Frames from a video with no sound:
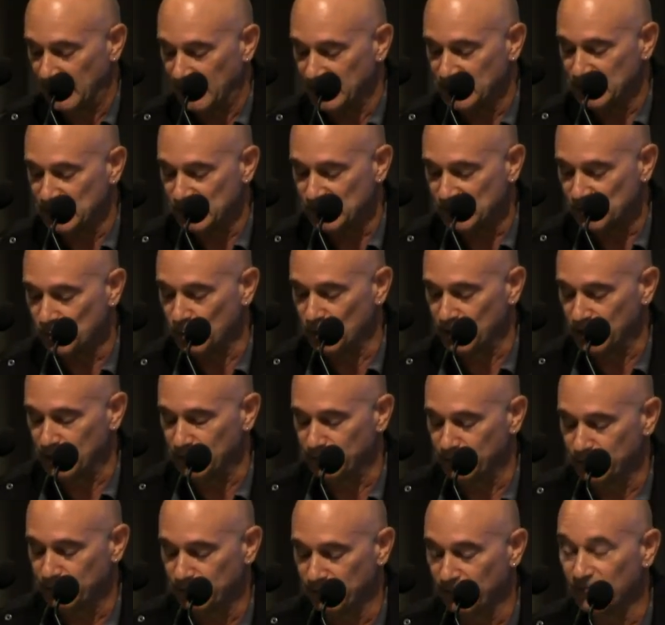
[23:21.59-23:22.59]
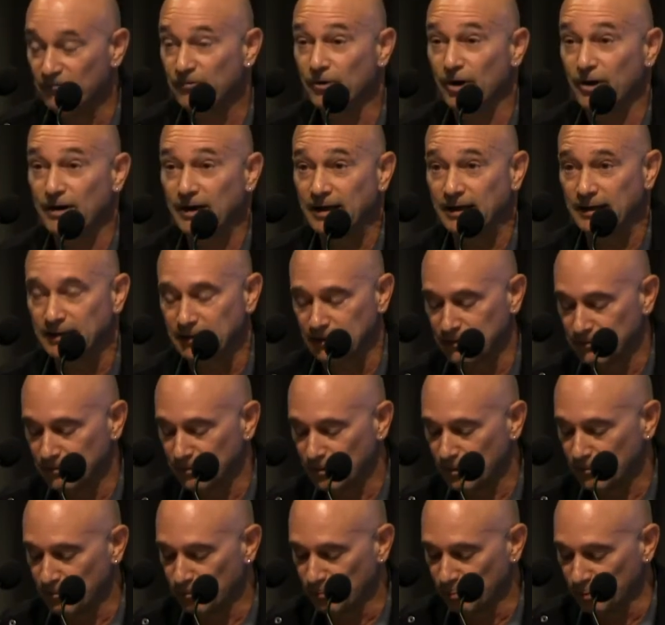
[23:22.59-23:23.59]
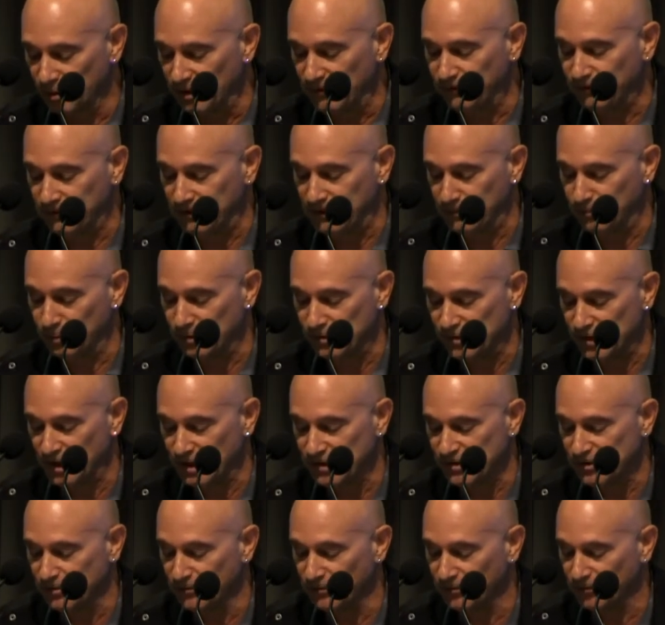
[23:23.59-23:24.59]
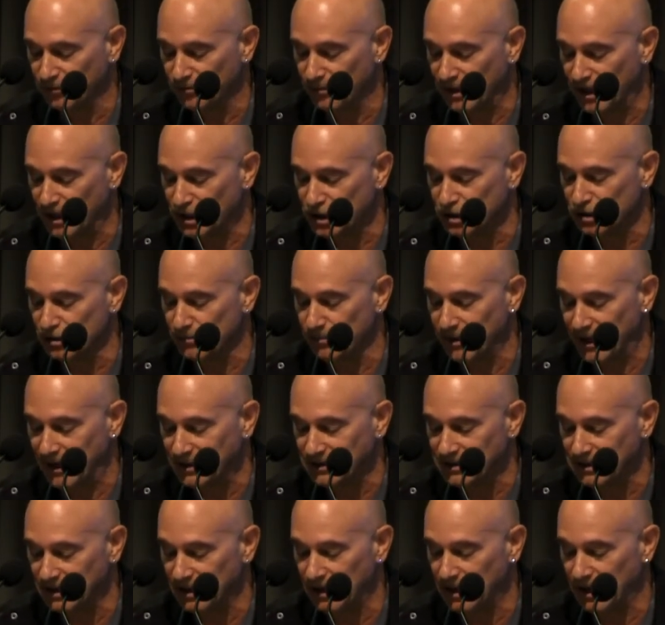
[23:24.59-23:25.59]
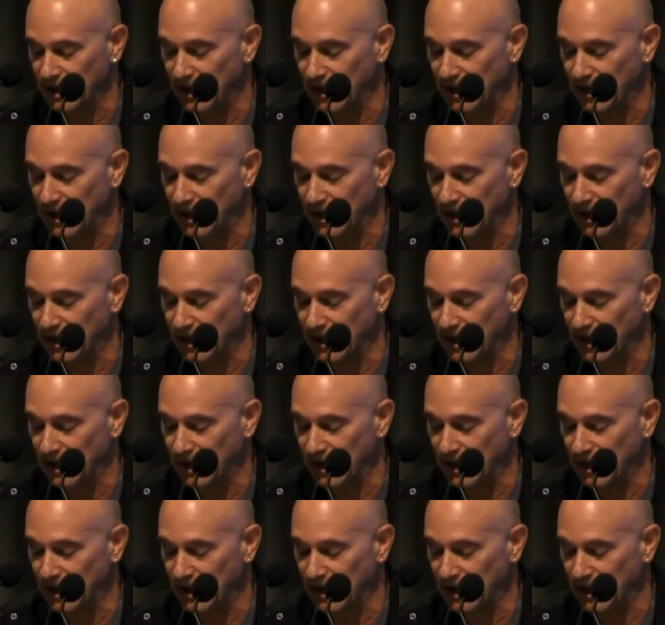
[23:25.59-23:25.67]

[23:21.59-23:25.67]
I just want to very briefly present some information about